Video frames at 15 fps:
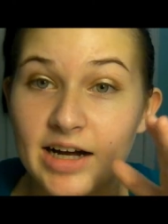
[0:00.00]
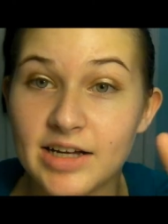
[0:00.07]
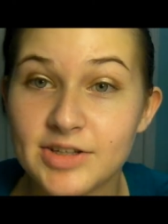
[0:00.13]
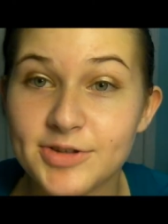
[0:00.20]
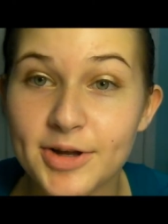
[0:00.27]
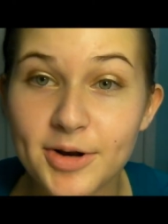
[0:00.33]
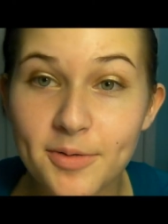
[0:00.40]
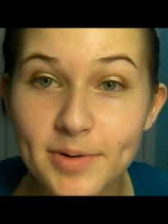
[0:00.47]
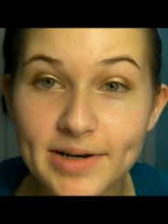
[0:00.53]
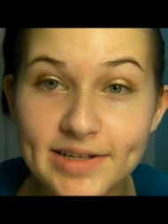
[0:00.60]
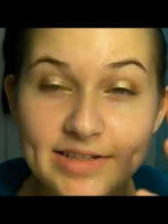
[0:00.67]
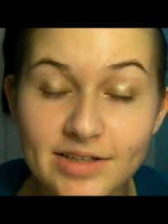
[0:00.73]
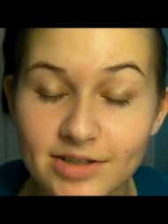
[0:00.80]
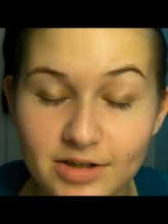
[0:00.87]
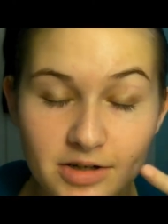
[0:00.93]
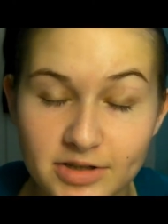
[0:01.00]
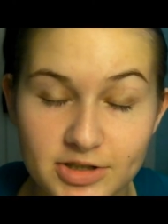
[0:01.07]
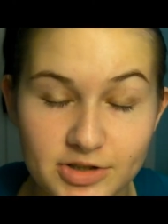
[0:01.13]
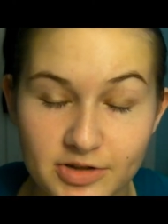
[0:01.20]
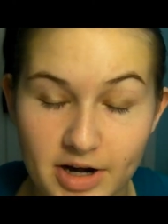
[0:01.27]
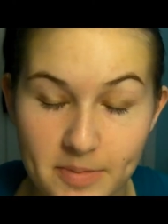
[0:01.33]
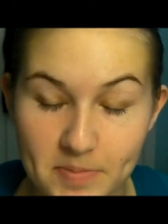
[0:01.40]
So I don't want it to look all
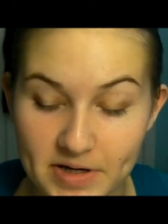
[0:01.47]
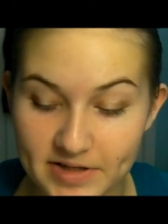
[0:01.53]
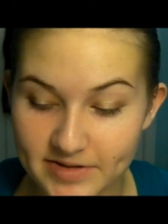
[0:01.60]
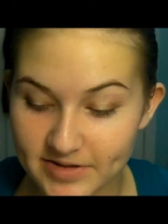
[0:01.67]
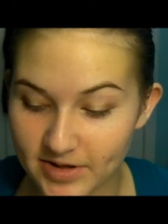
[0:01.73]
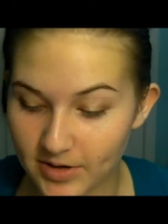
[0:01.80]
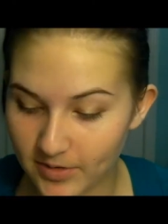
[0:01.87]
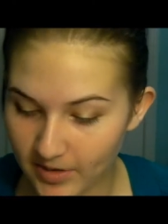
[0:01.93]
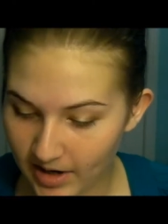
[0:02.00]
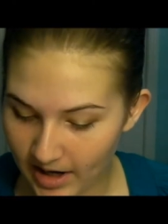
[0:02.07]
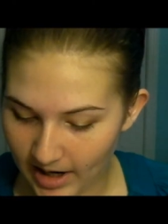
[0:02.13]
stripey, so